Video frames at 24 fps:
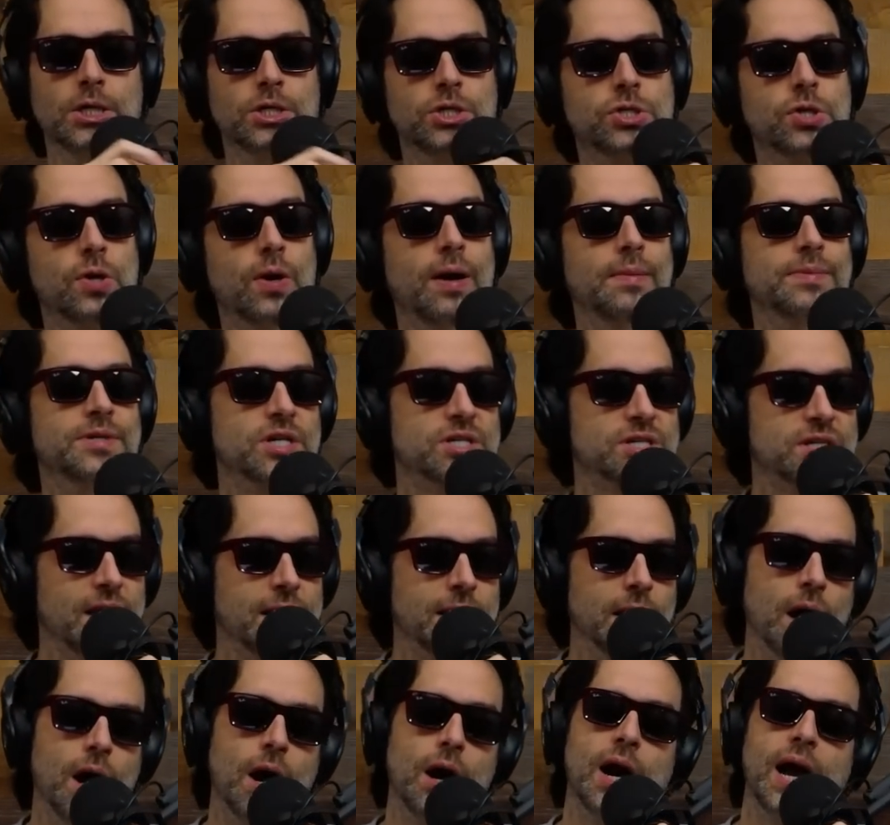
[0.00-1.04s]
So I'm just
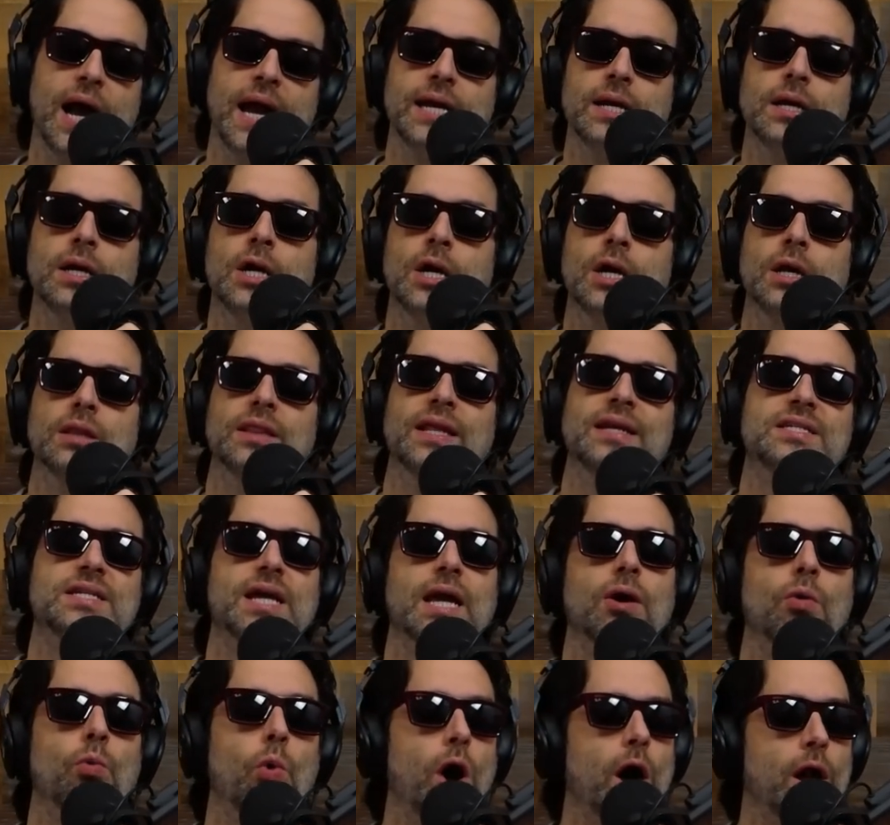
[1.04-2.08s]
like, all right, let's
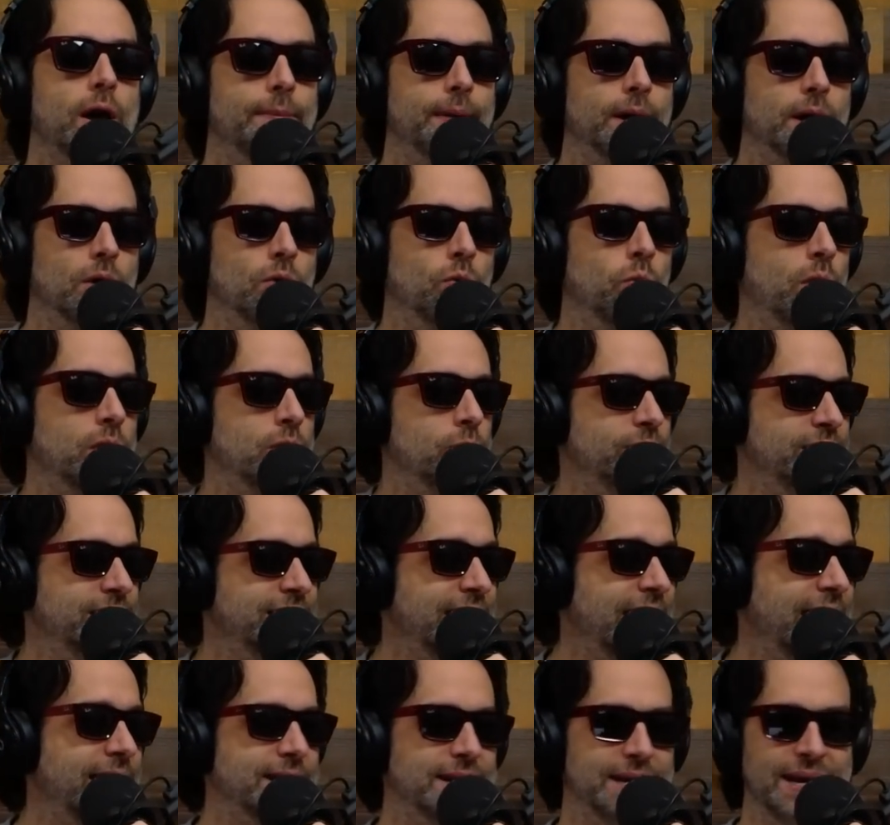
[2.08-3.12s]
get a Whataburger. What do we
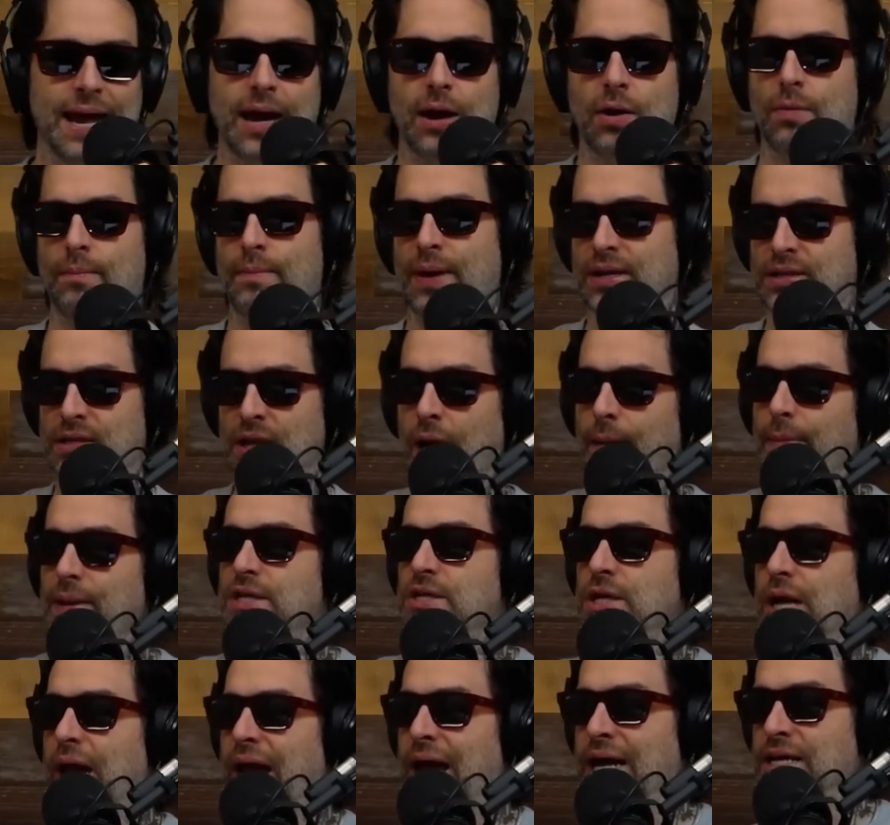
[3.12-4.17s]
get? Now, my
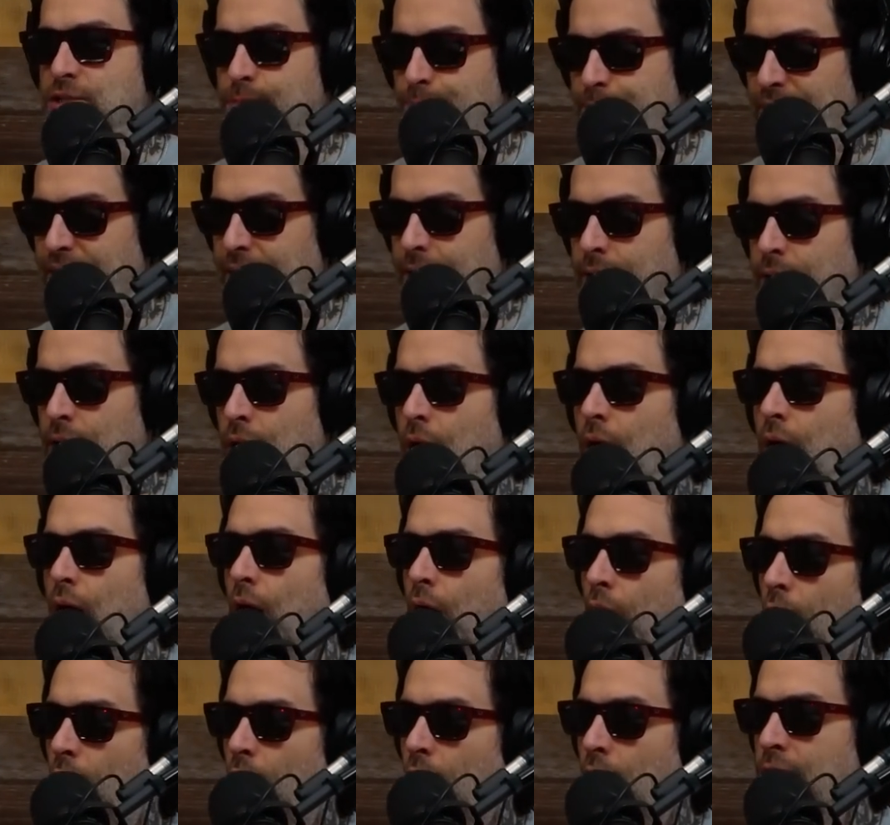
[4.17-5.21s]
tummy has been
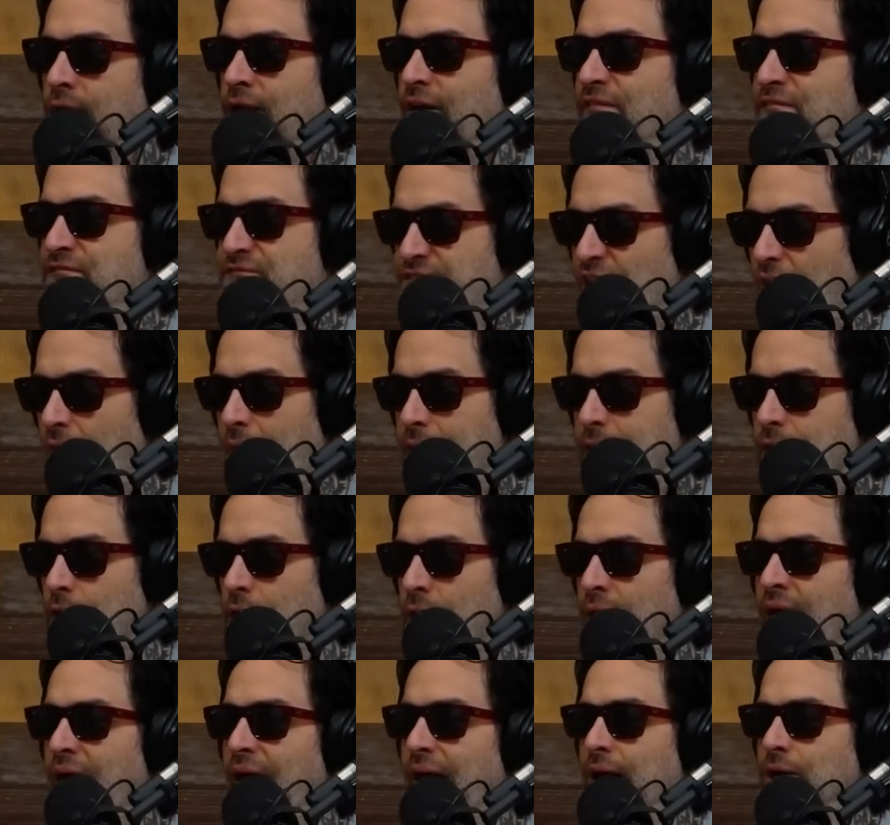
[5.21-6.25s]
on
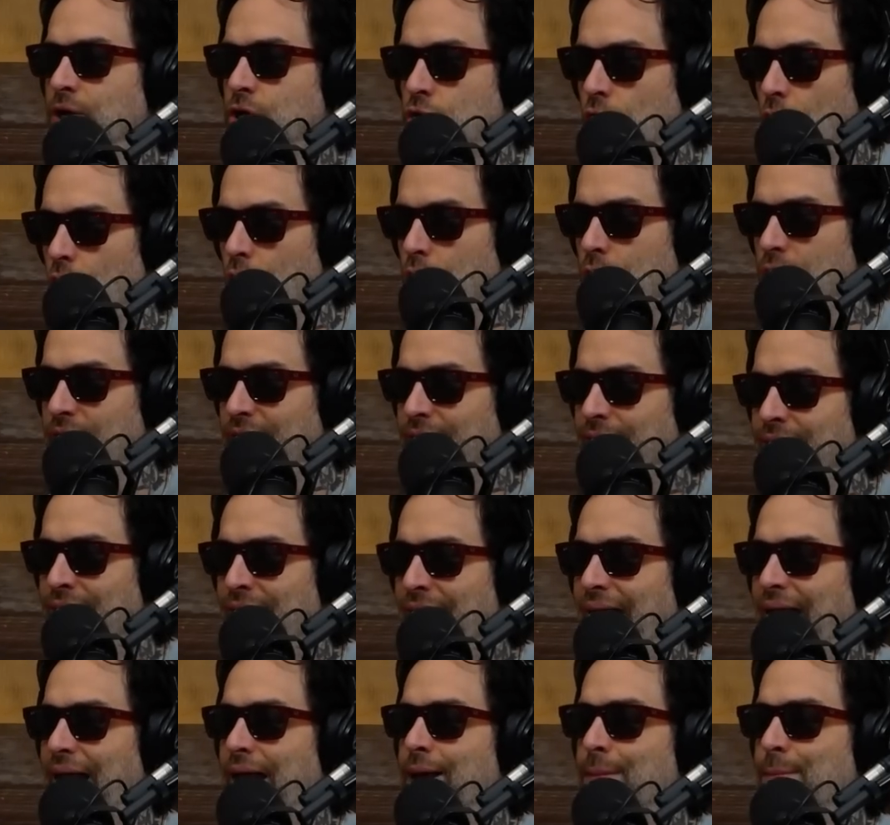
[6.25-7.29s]
fire and gurgling
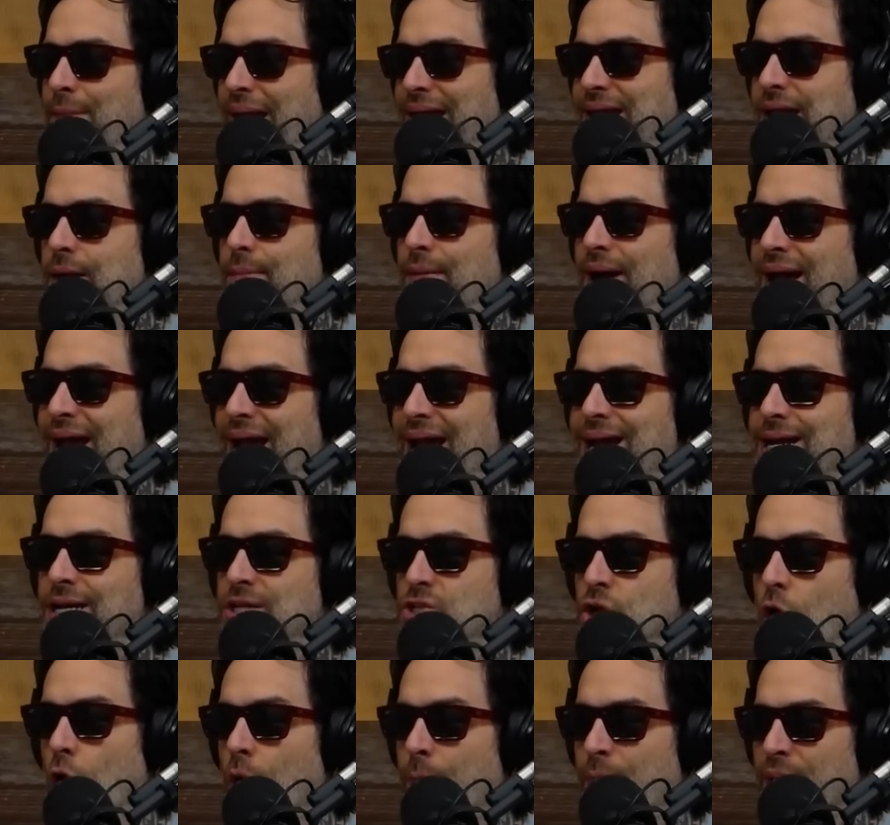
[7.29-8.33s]
and making my
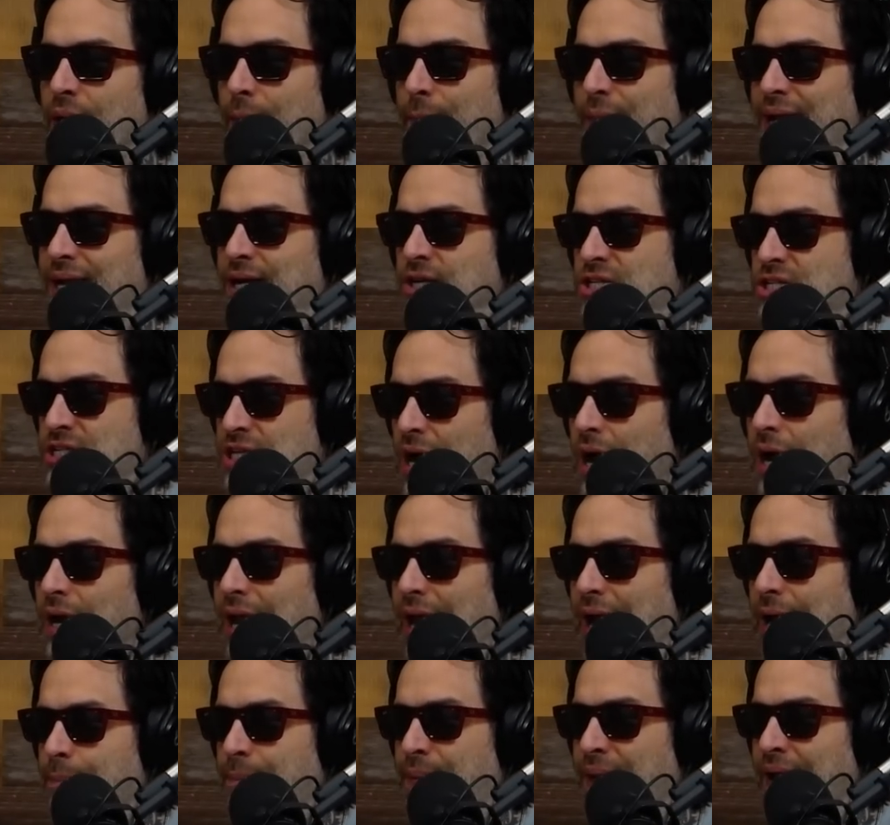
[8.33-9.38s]
anus open up like a
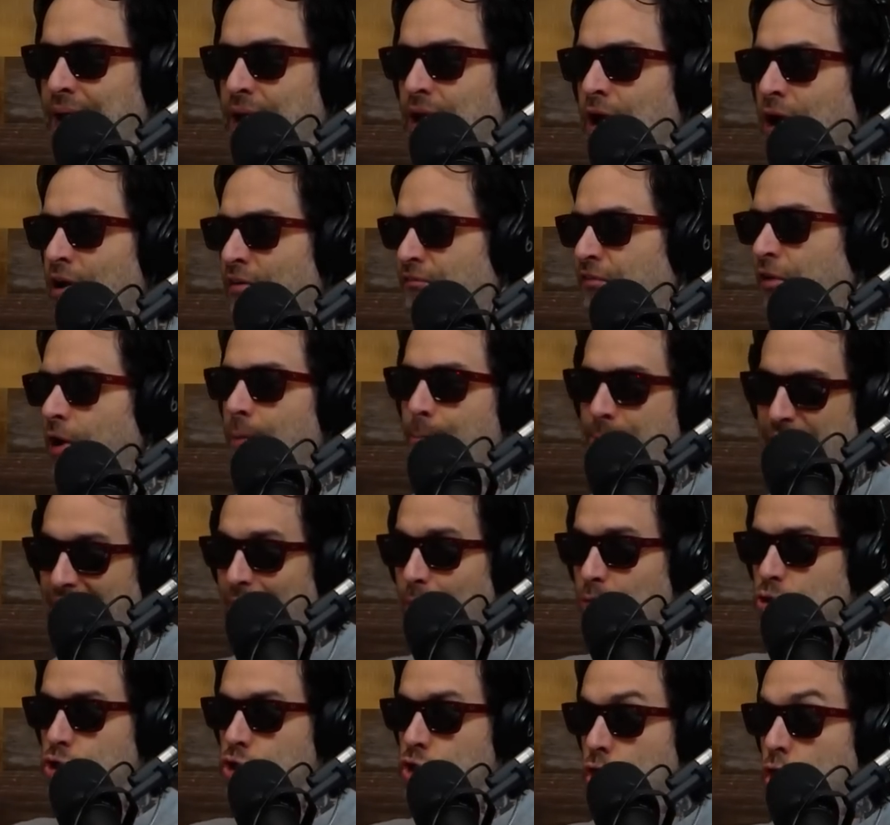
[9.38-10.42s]
sarlacc pit for
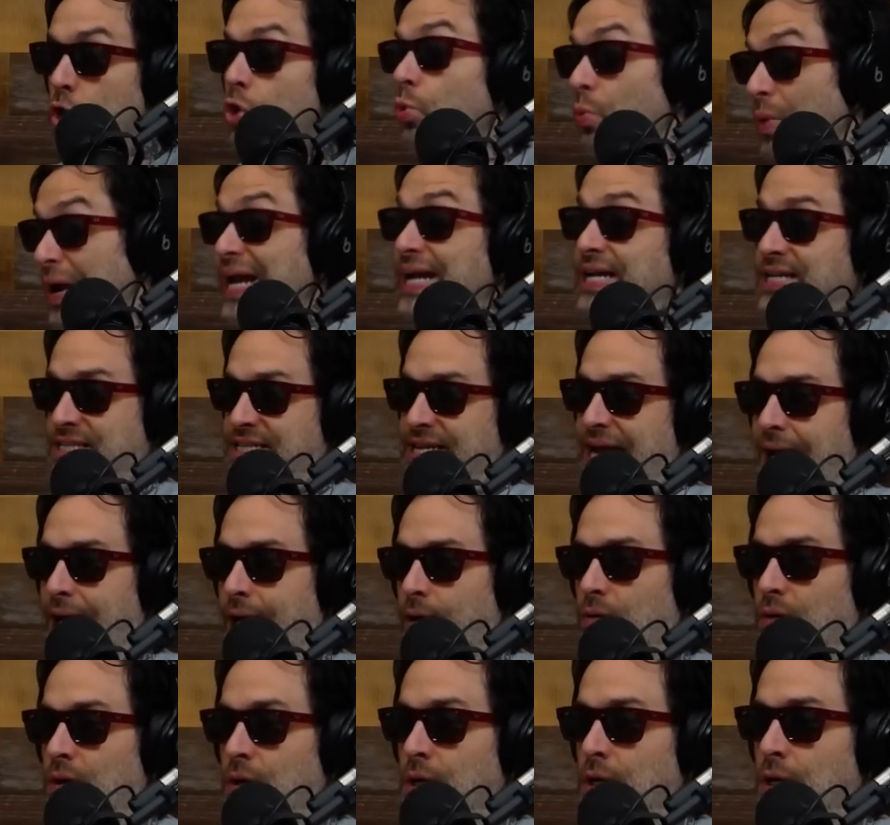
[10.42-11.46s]
about two weeks
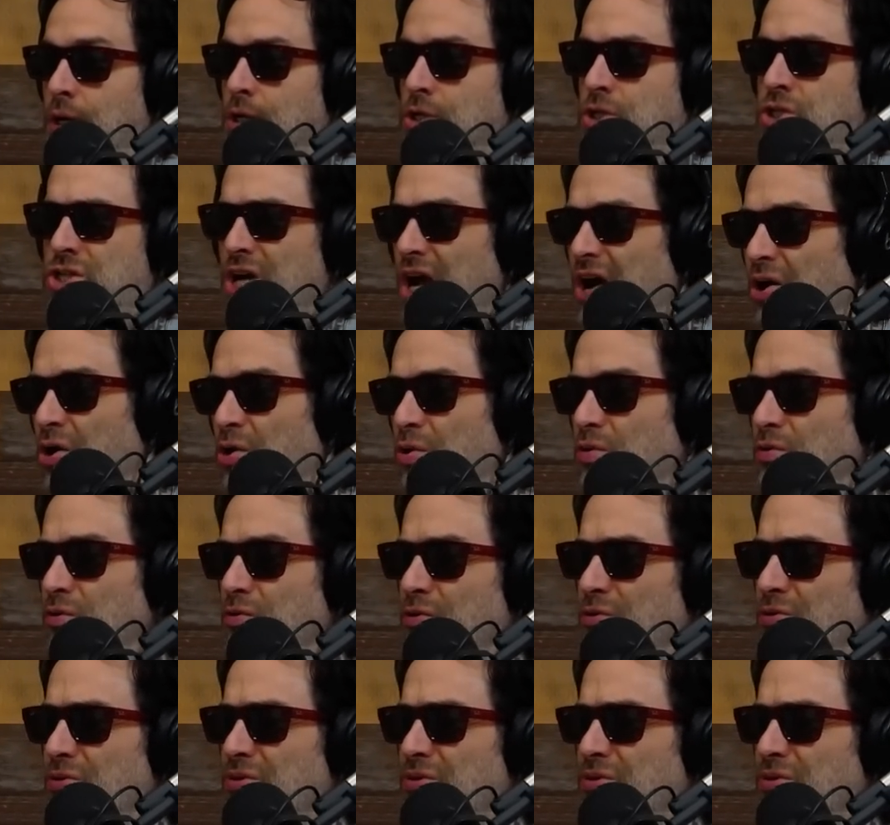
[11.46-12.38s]
now. So,